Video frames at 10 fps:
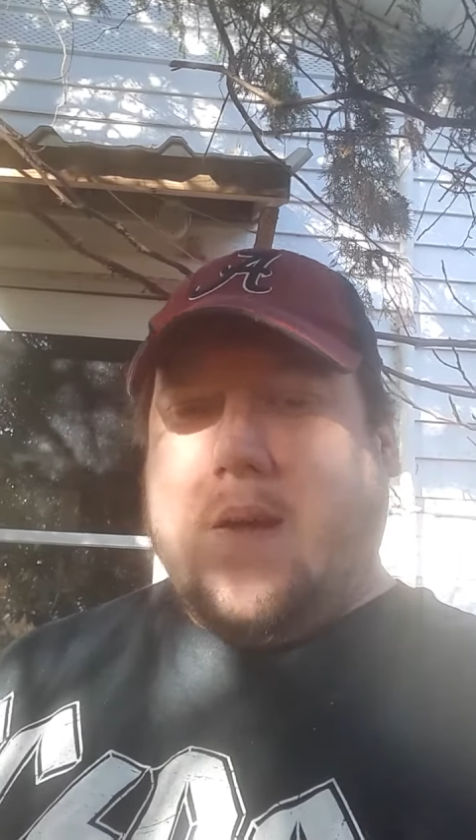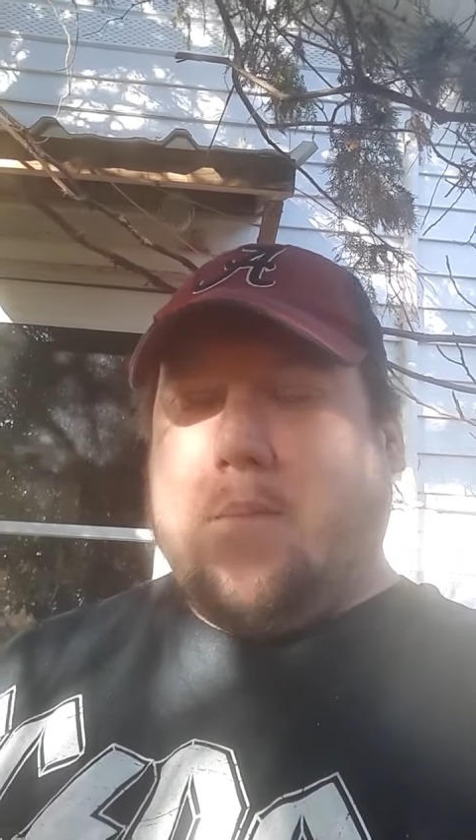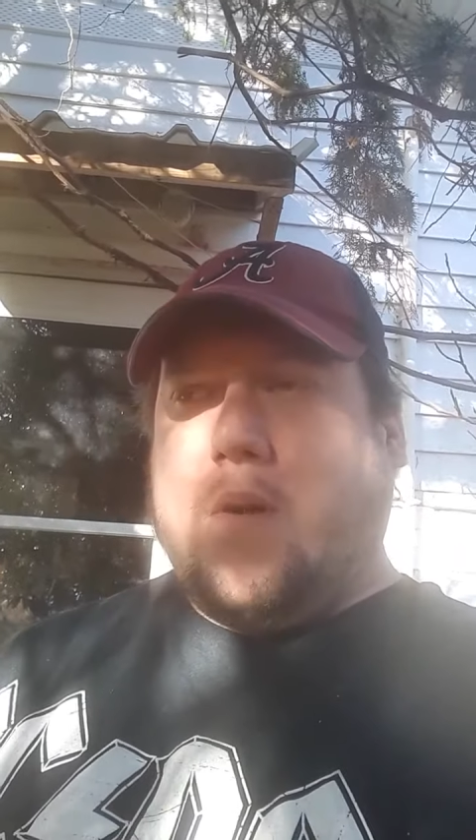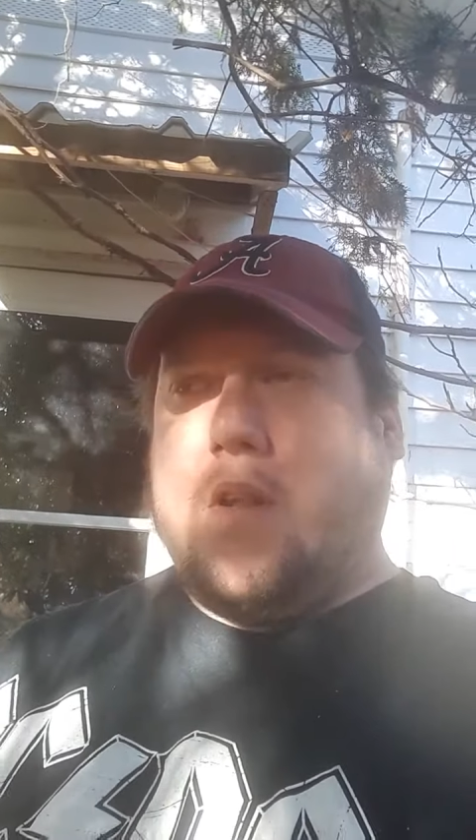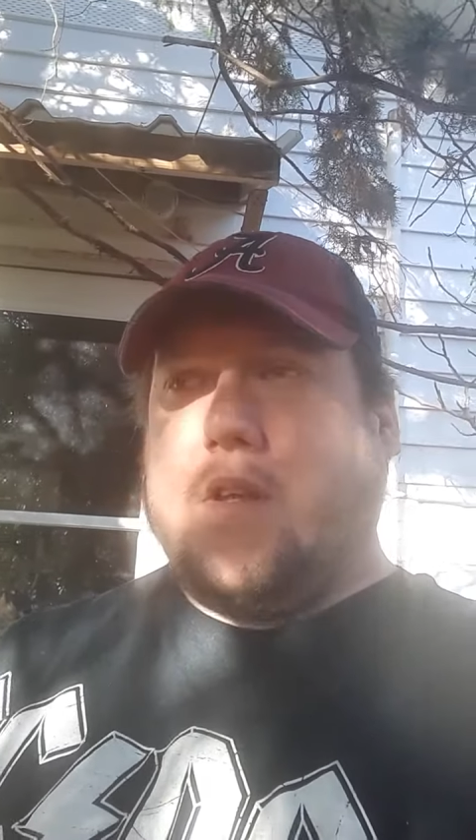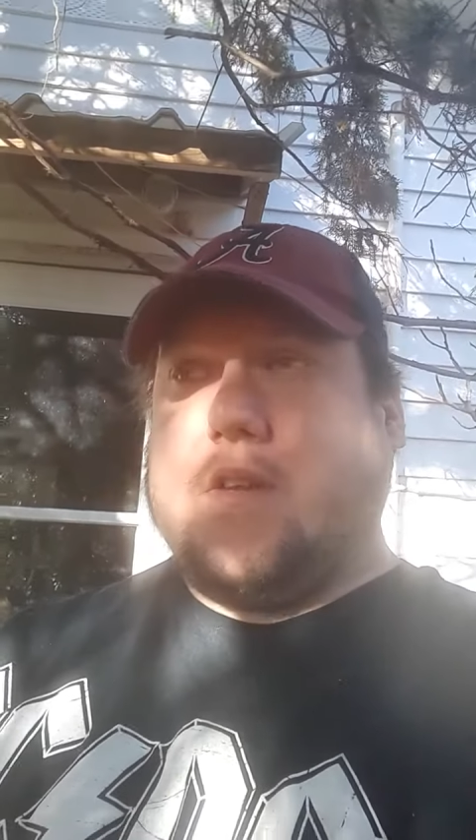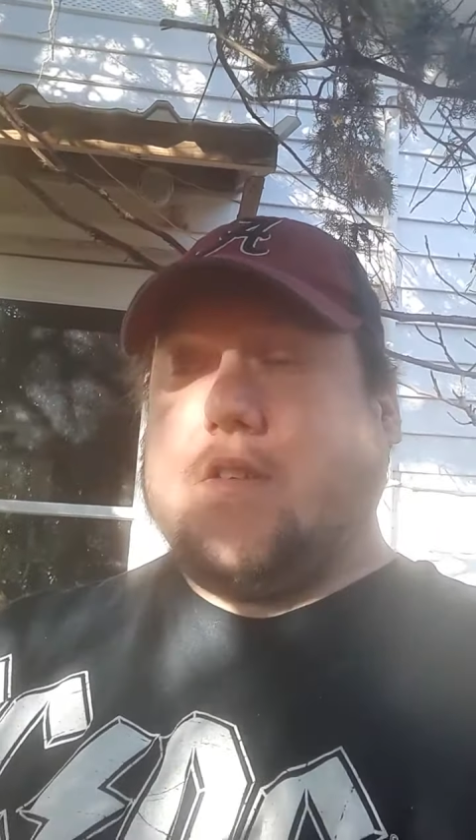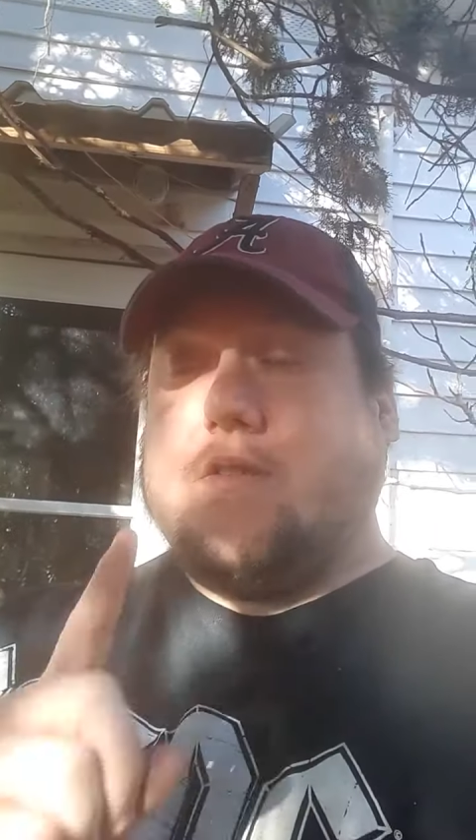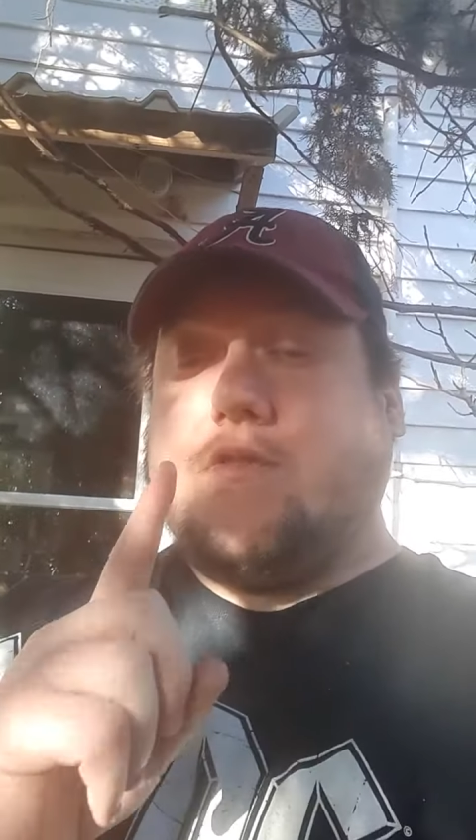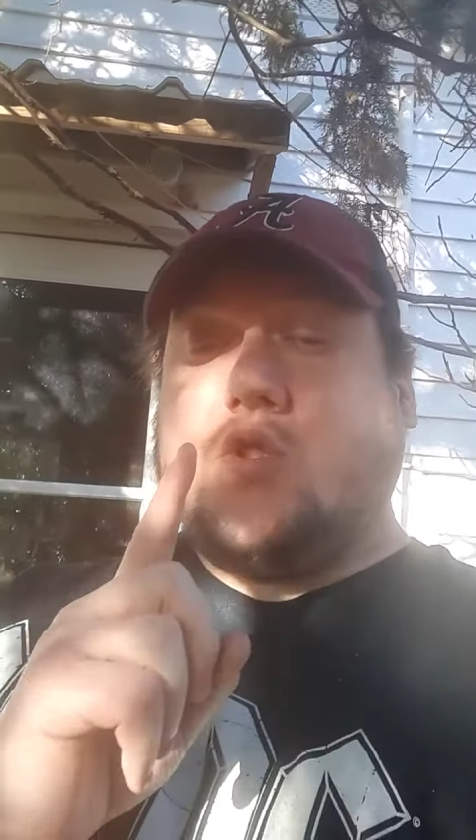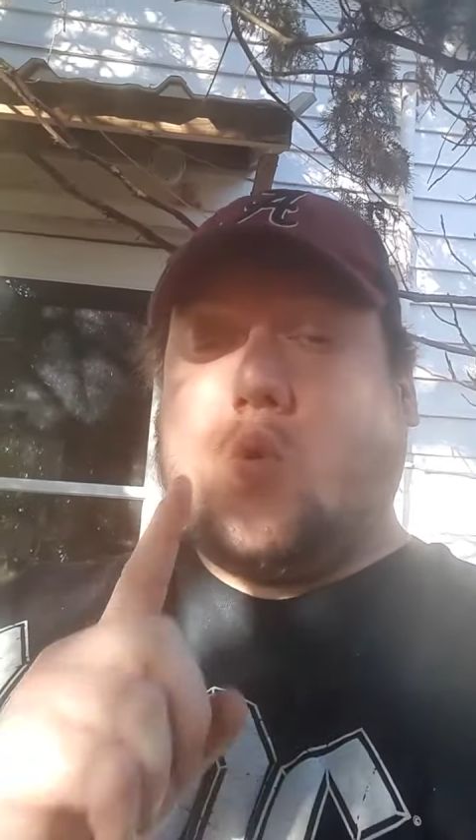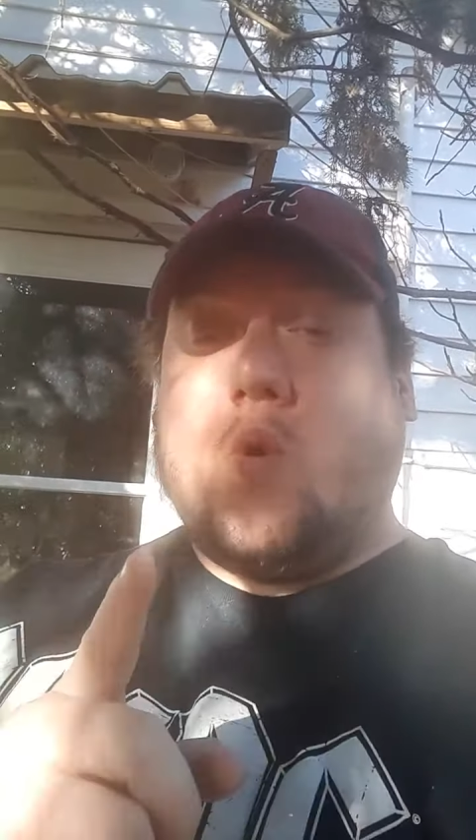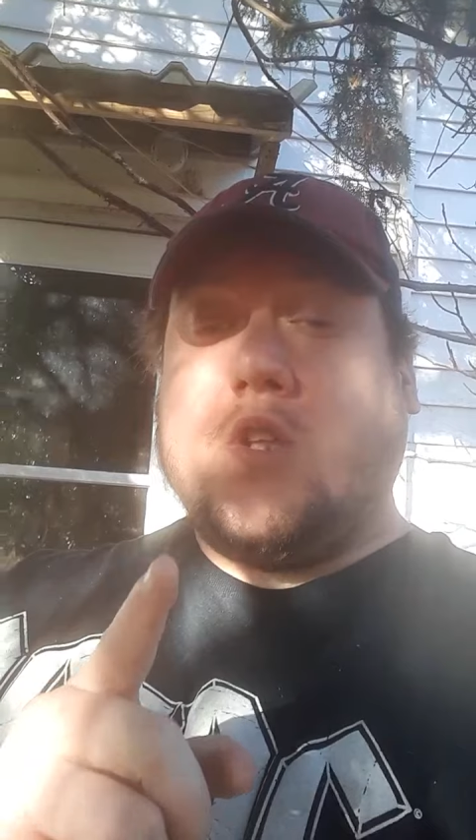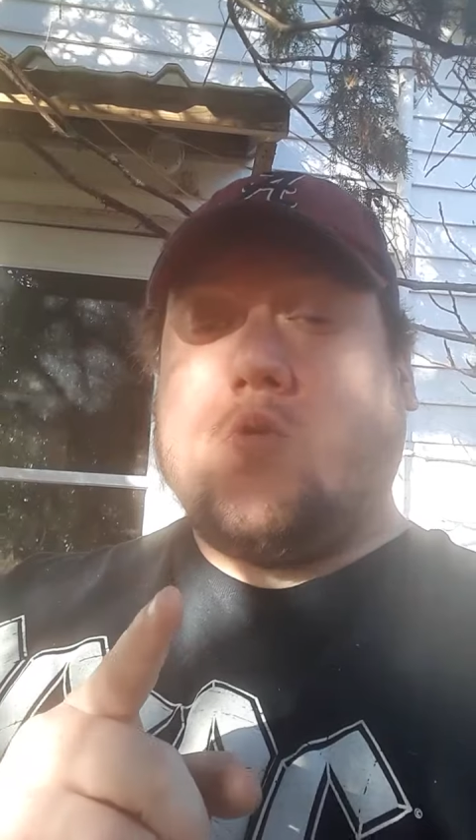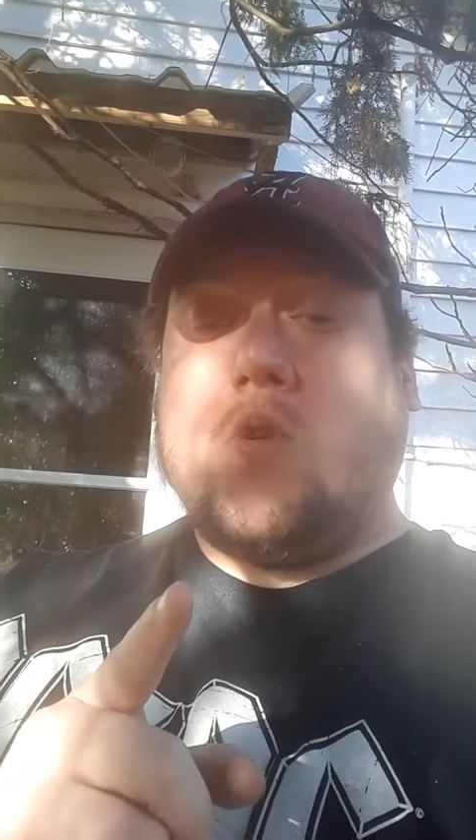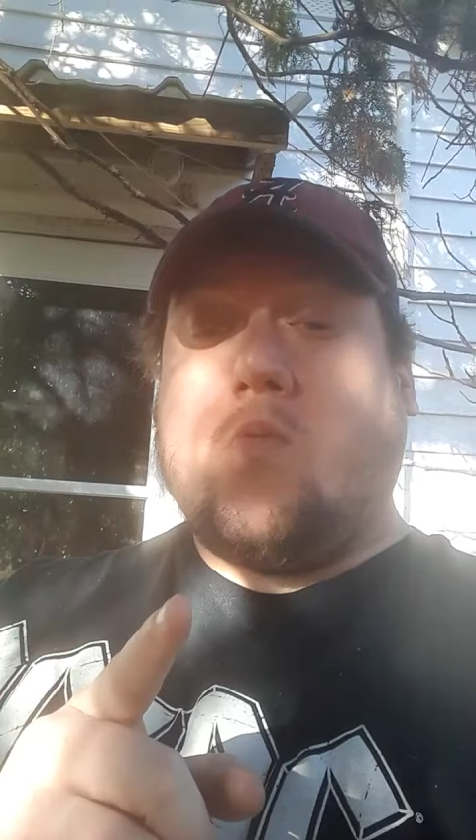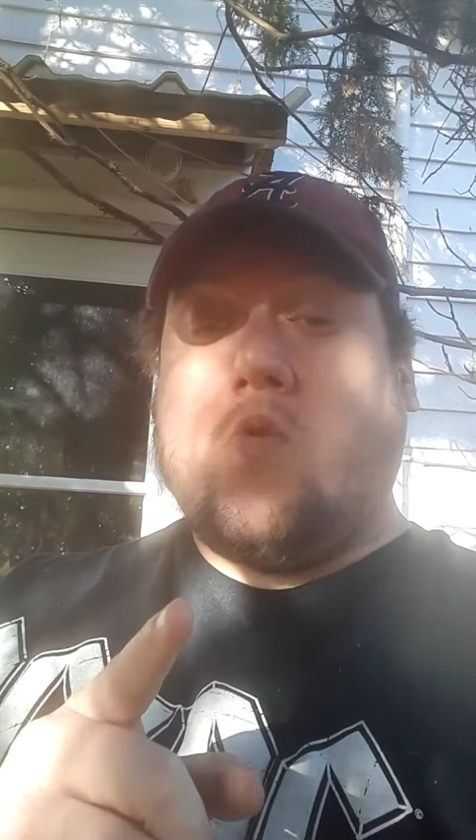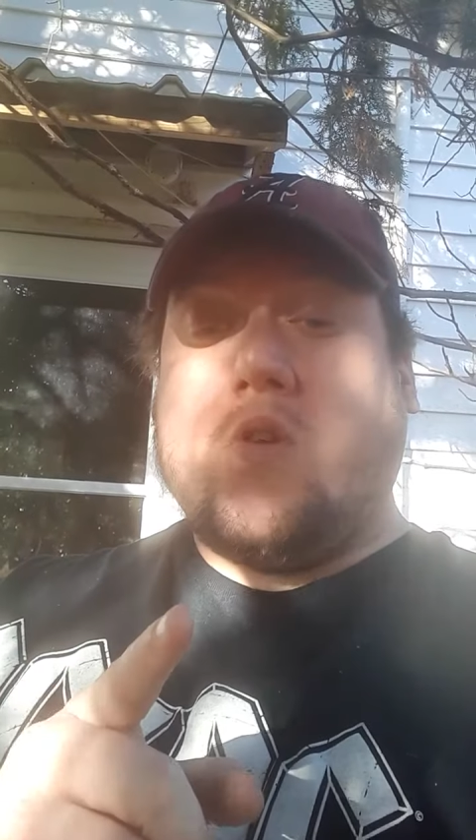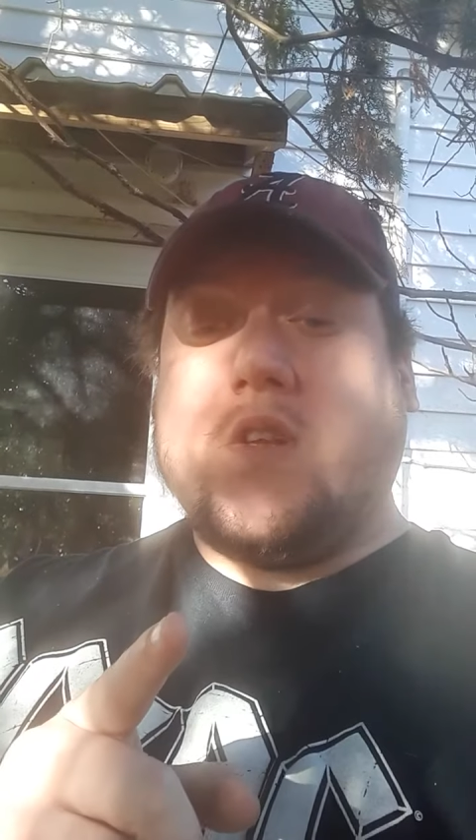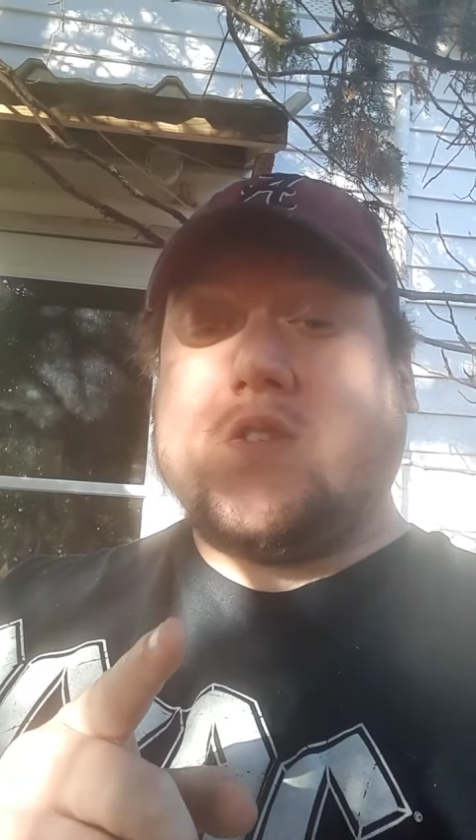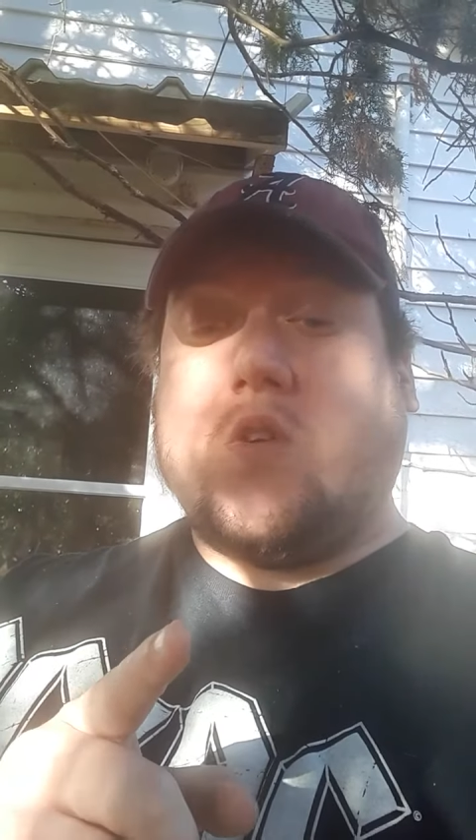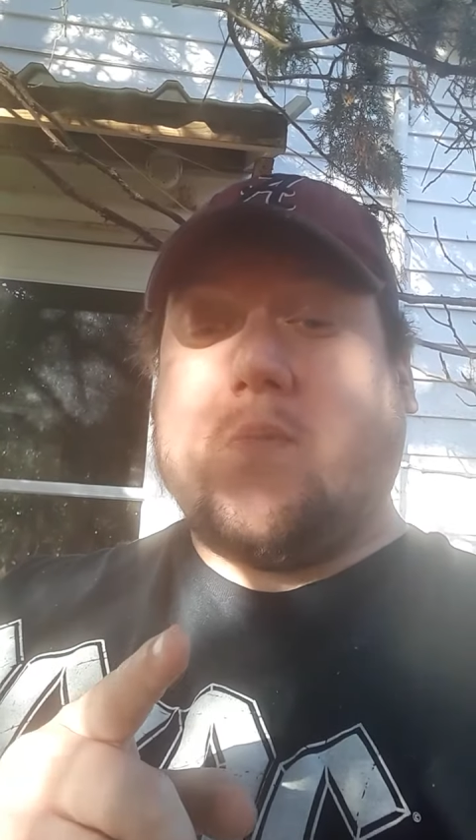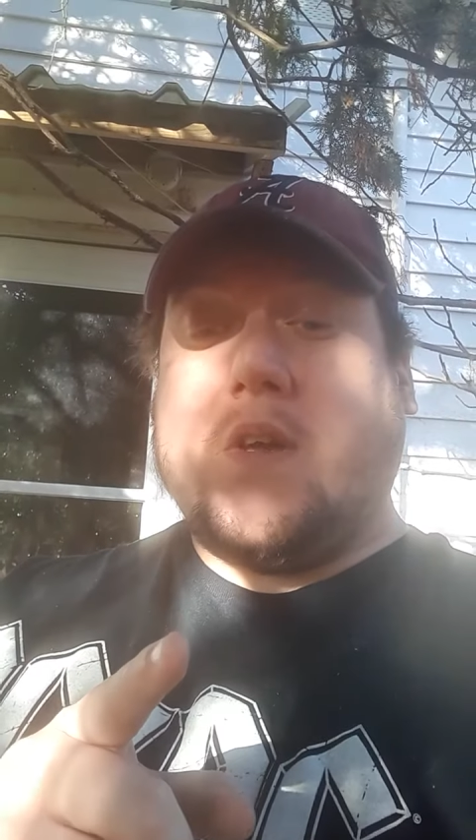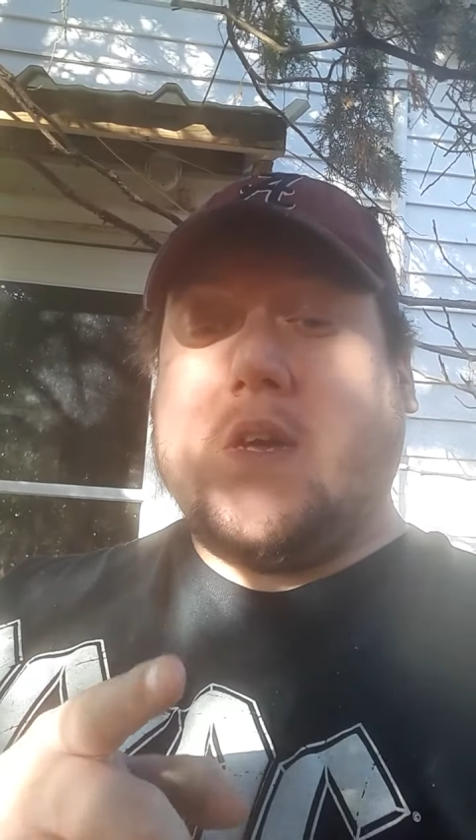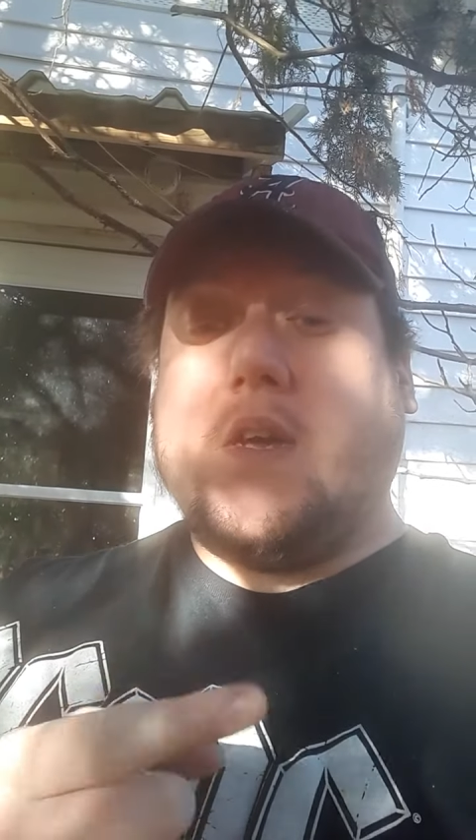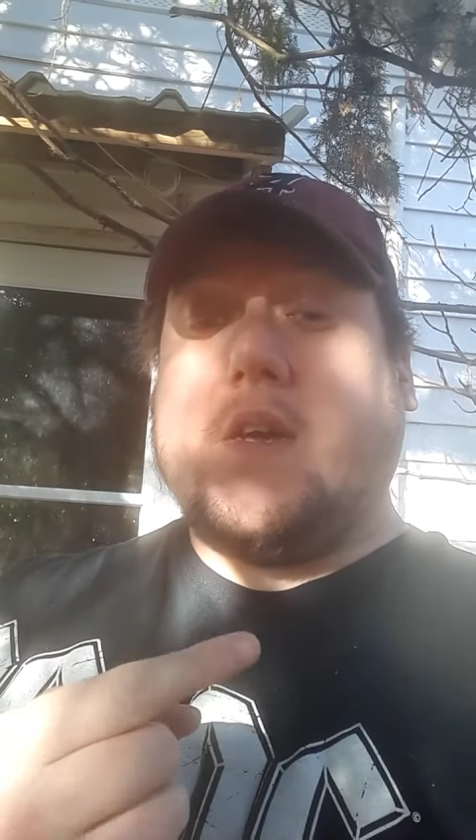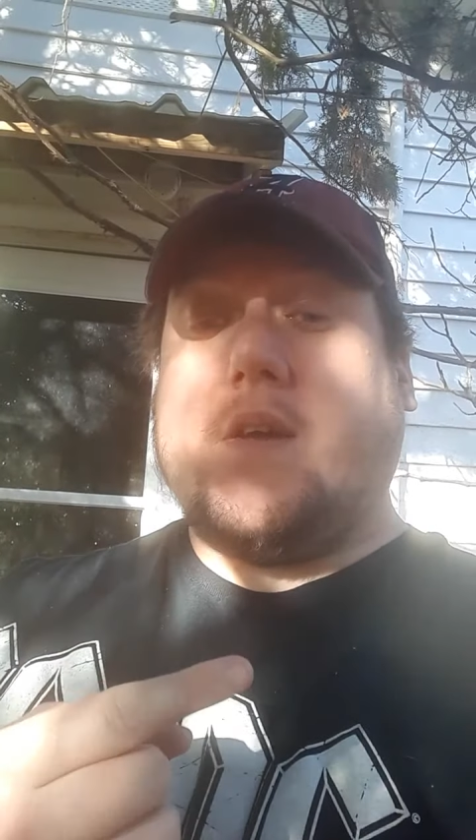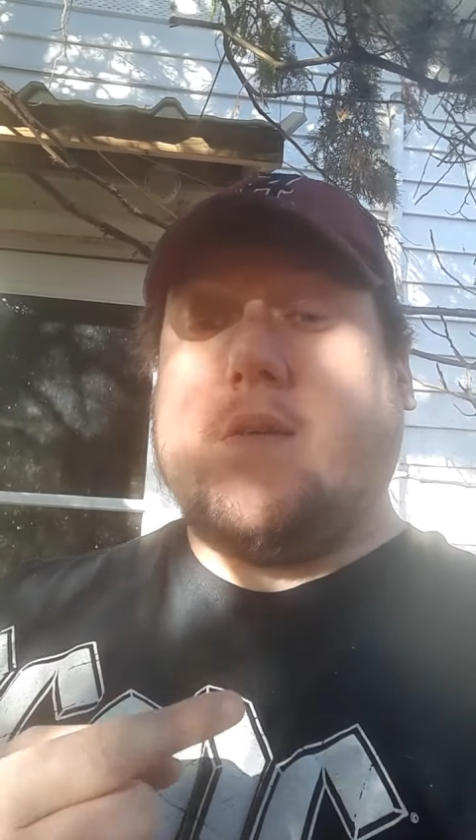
But uh, 2021 is going to be